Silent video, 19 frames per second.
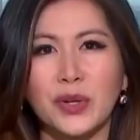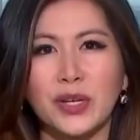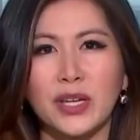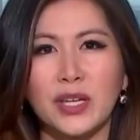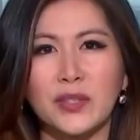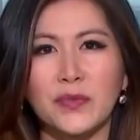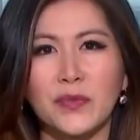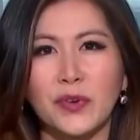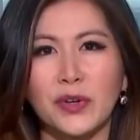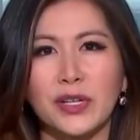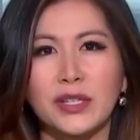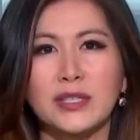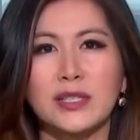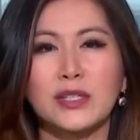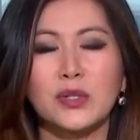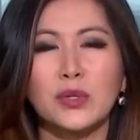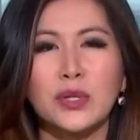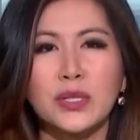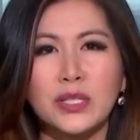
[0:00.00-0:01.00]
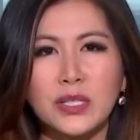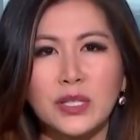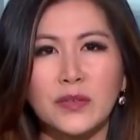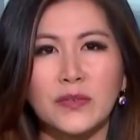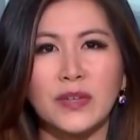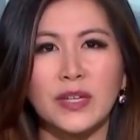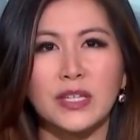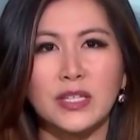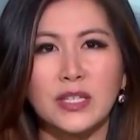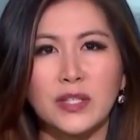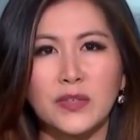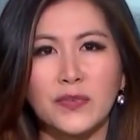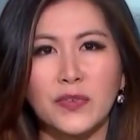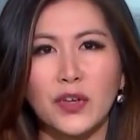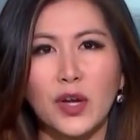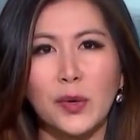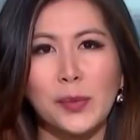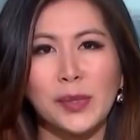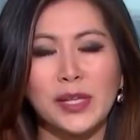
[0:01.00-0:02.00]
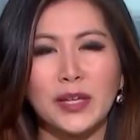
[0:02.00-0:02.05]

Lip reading: Joining us for an exclusive interview, I